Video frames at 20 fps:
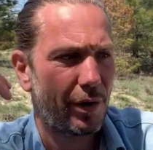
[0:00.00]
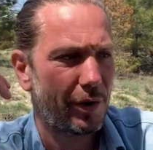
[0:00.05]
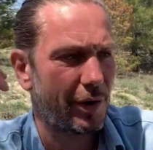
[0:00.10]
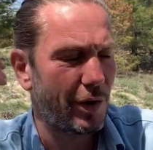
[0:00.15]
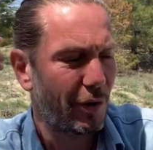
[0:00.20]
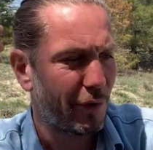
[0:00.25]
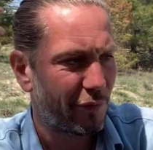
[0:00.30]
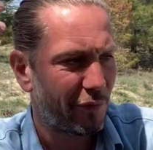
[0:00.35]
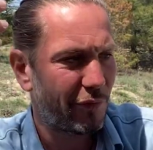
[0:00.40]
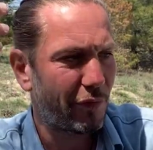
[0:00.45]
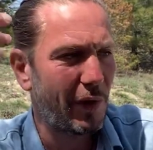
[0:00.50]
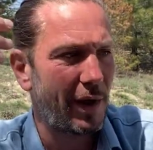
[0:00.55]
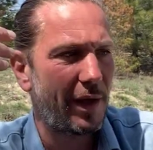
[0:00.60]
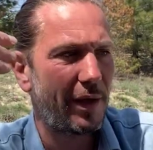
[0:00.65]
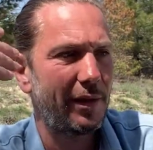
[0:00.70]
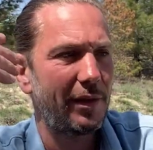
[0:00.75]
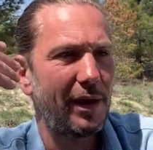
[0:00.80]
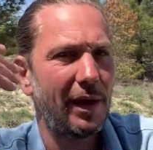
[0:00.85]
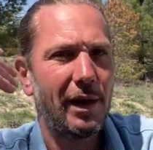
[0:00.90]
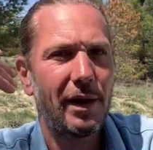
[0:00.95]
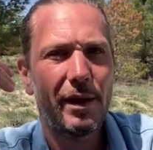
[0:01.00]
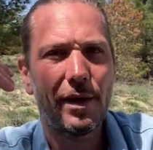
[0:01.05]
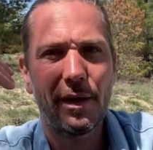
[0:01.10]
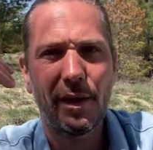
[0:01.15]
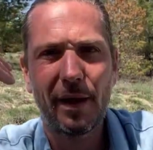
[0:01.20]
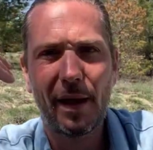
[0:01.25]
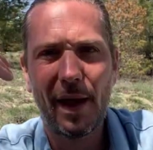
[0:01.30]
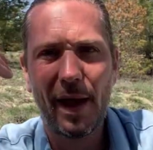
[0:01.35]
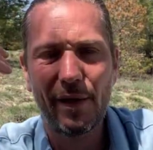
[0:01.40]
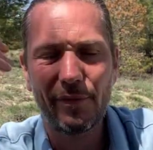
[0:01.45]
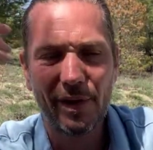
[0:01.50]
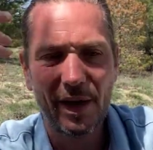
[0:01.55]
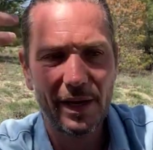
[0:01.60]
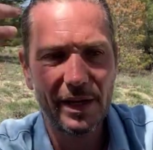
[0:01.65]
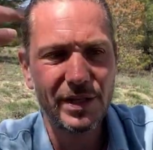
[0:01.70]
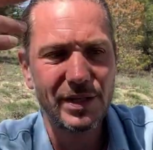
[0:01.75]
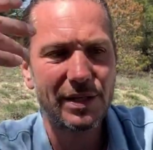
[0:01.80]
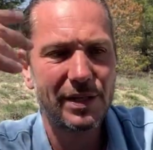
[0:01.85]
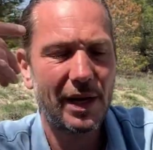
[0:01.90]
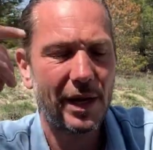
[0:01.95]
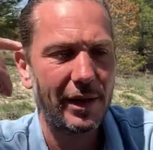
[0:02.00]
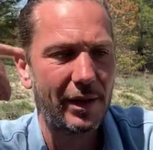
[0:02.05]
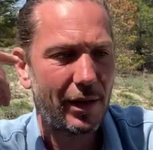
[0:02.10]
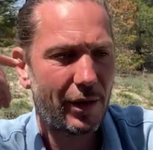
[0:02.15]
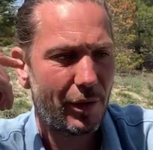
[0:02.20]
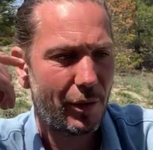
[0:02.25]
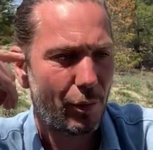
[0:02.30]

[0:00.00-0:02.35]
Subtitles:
girlfriend in the Afghanistan